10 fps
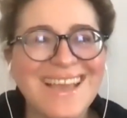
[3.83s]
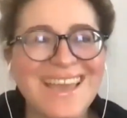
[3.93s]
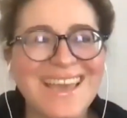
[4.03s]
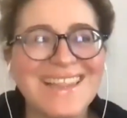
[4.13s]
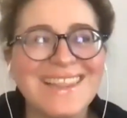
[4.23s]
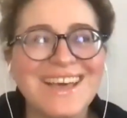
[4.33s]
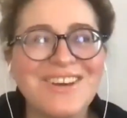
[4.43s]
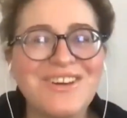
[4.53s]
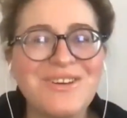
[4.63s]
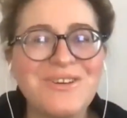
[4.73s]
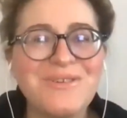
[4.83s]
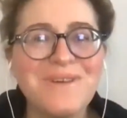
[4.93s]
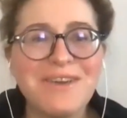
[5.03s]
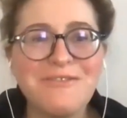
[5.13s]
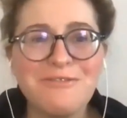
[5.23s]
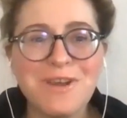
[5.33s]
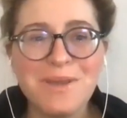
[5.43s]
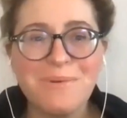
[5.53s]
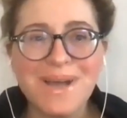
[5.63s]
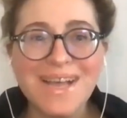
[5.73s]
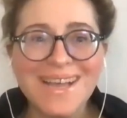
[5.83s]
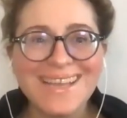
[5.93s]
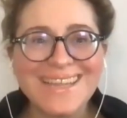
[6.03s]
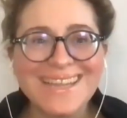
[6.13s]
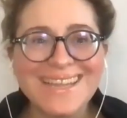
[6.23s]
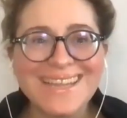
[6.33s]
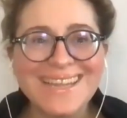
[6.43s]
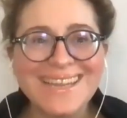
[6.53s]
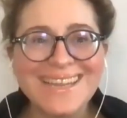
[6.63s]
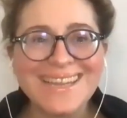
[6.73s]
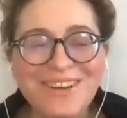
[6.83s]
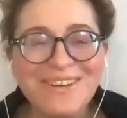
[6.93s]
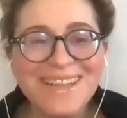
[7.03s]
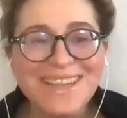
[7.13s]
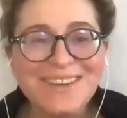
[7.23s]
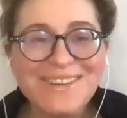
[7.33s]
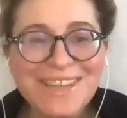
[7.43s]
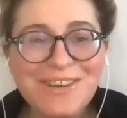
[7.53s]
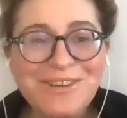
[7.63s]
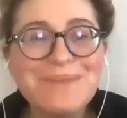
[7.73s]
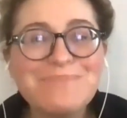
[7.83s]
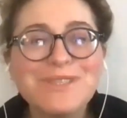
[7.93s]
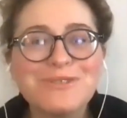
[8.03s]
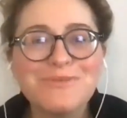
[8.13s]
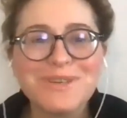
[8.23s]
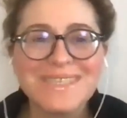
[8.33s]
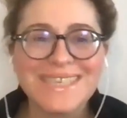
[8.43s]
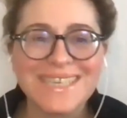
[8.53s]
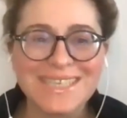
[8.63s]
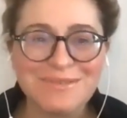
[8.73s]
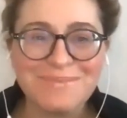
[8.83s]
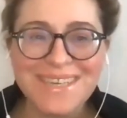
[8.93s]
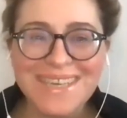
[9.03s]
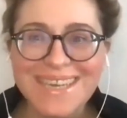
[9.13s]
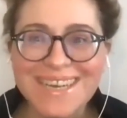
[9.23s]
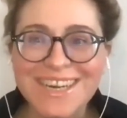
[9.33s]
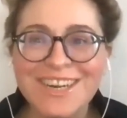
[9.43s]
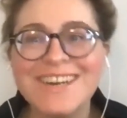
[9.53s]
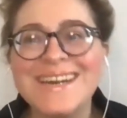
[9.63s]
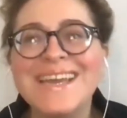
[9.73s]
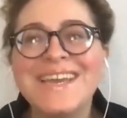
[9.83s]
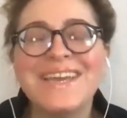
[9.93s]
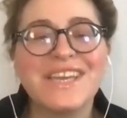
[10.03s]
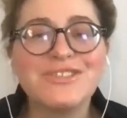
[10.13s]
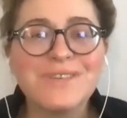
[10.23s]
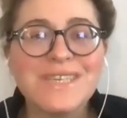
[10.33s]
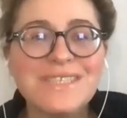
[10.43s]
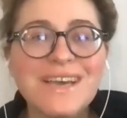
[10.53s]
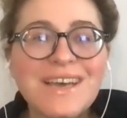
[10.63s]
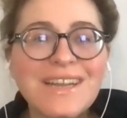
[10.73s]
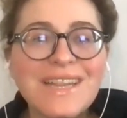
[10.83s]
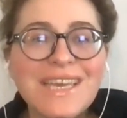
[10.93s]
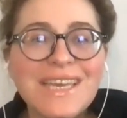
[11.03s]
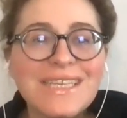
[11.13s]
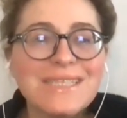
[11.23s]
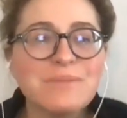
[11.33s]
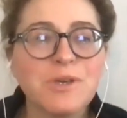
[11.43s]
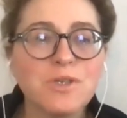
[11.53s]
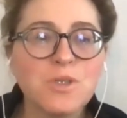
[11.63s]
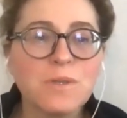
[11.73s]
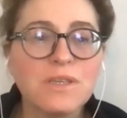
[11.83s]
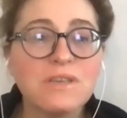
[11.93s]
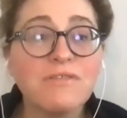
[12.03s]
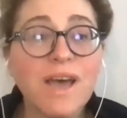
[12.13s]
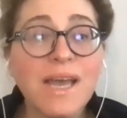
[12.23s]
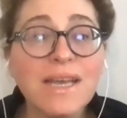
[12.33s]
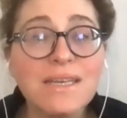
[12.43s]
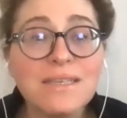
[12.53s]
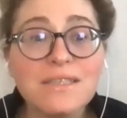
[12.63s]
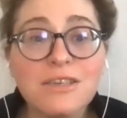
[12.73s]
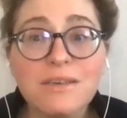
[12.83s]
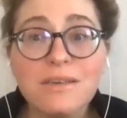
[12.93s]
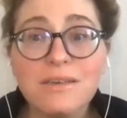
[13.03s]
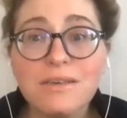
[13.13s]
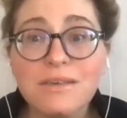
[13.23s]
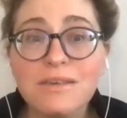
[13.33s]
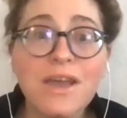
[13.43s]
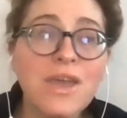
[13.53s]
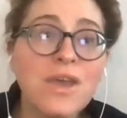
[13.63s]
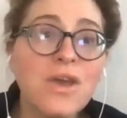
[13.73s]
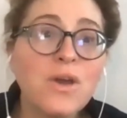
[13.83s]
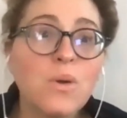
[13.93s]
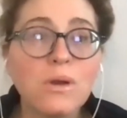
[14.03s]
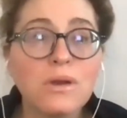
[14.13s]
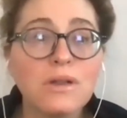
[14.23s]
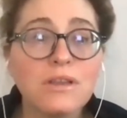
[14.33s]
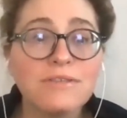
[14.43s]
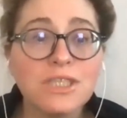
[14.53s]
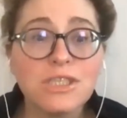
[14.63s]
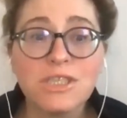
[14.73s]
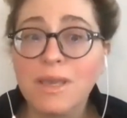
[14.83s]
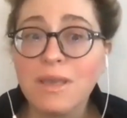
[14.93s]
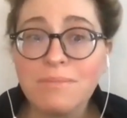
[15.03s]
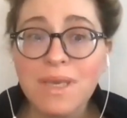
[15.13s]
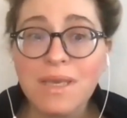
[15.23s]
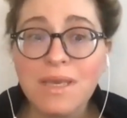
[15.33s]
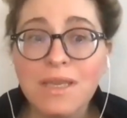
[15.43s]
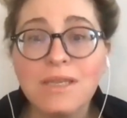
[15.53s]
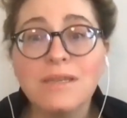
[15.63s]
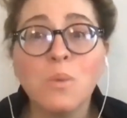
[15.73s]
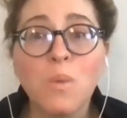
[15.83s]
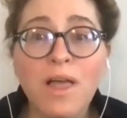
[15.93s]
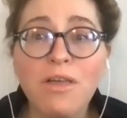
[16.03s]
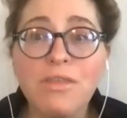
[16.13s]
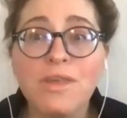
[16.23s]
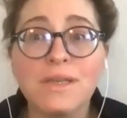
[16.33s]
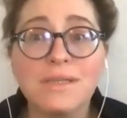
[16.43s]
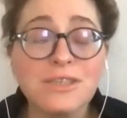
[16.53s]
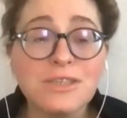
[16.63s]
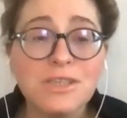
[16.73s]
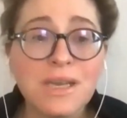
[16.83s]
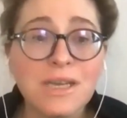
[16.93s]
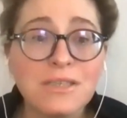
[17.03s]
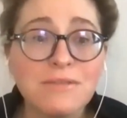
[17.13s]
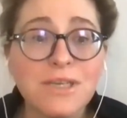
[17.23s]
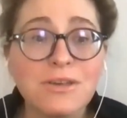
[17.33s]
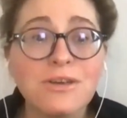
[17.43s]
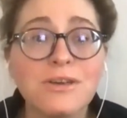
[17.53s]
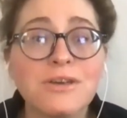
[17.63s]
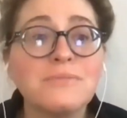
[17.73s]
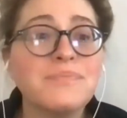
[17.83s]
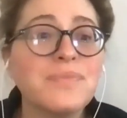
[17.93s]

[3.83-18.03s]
Hello, everyone. Hello. I'm super excited to be here. Andrea Donnelly, spiritual advisor, Oracle of Enchantment, wealth and ascension activator,